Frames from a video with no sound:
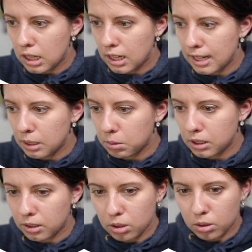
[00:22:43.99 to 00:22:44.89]
anybody
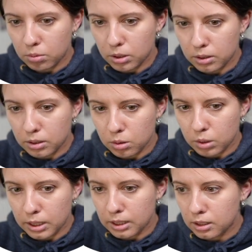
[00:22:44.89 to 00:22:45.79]
else could have written this,
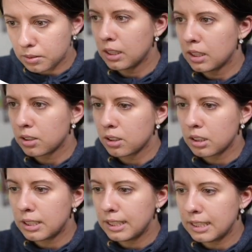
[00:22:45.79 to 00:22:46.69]
right? So this
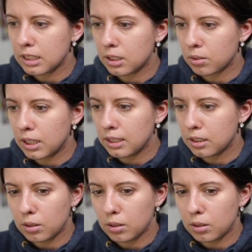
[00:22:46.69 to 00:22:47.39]
is decent, right?